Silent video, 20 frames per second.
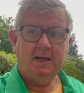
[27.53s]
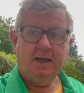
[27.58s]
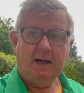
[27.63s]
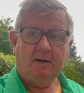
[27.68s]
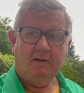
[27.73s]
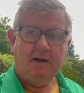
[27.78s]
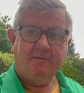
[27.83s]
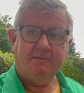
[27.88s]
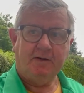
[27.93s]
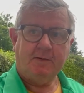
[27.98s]

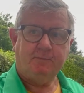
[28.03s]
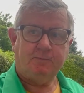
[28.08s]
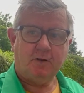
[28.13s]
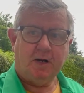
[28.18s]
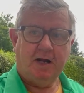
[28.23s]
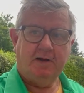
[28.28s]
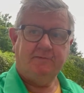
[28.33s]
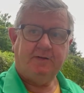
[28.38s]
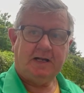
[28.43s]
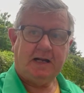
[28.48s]
However,
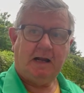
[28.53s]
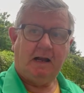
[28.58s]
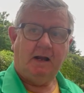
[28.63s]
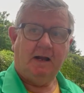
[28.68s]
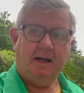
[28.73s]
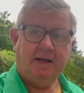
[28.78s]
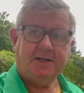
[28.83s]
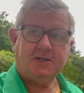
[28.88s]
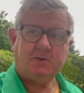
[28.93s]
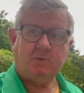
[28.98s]
Private
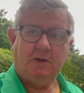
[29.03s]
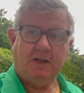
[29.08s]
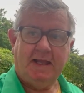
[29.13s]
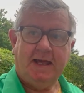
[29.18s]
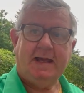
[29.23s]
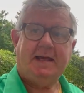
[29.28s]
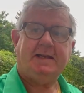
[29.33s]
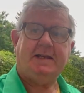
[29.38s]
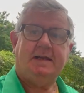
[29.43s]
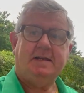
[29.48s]
Clients, well,
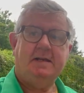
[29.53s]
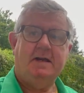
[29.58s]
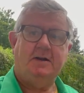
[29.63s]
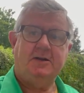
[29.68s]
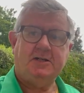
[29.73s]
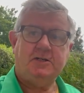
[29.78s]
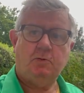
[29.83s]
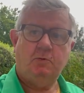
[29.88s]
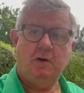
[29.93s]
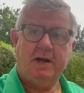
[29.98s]
they had a
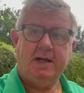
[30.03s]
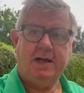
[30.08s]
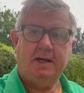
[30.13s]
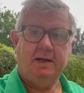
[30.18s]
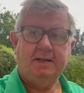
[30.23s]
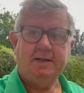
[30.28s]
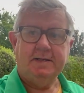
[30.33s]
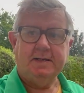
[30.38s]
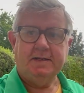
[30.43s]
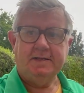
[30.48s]
nice winner,
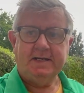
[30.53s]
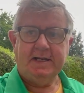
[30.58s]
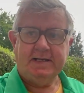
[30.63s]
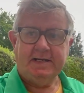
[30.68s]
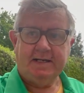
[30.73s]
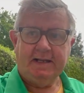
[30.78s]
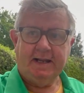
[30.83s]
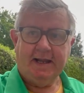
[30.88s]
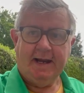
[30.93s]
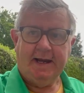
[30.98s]

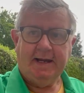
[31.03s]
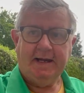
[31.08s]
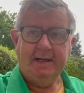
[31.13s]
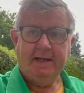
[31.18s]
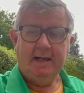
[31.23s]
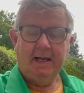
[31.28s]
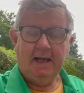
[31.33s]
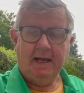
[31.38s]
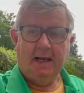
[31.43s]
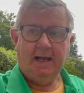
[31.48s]
didn't they,
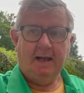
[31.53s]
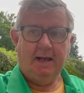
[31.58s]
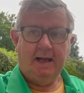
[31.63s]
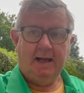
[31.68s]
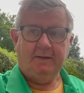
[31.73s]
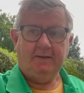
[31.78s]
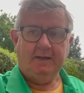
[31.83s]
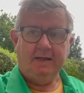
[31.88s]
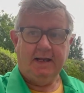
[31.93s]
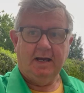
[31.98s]

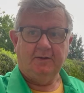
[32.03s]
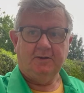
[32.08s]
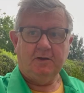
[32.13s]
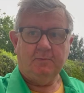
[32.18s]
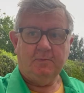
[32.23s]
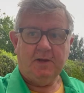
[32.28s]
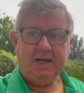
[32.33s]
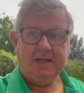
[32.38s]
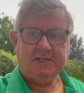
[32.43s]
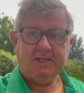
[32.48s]
at the other
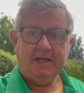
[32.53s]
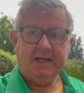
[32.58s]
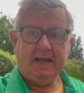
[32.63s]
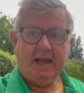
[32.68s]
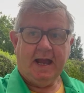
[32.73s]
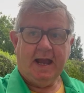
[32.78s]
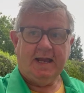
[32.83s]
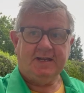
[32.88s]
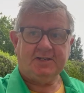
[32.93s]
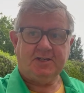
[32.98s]
meeting,
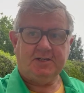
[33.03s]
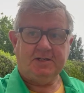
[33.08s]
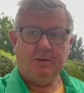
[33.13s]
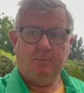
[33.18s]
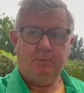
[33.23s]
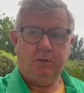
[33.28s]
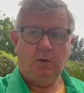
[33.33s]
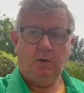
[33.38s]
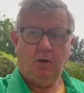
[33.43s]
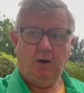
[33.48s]

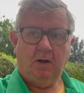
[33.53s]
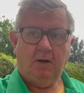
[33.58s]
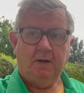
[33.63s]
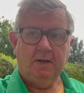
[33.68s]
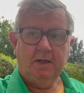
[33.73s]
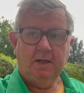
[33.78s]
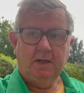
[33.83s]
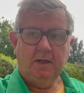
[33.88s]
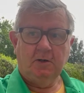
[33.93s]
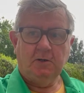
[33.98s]
Astapor,
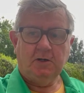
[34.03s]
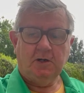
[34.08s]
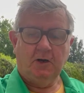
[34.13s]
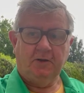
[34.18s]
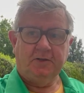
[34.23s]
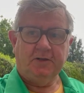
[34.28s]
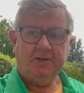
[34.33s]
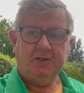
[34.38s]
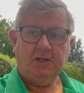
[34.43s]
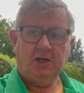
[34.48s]
who
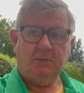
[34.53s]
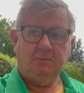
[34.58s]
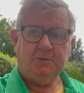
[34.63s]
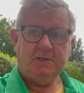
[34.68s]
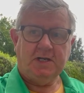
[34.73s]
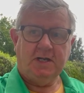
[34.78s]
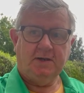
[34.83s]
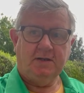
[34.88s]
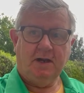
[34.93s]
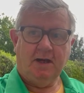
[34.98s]
got the job
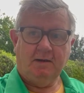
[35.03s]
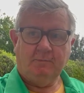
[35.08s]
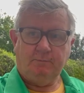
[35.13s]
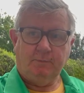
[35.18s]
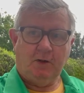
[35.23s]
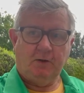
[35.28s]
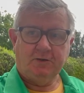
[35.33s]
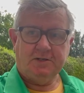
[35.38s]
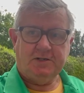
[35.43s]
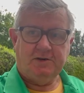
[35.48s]
done at
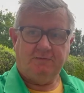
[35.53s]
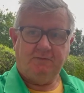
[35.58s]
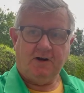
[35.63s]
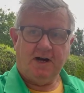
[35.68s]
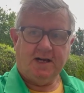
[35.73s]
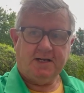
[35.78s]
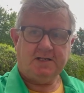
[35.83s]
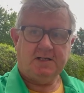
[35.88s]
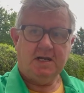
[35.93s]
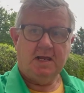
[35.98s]

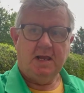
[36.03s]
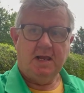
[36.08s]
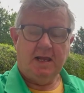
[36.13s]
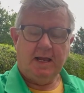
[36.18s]
Pontefract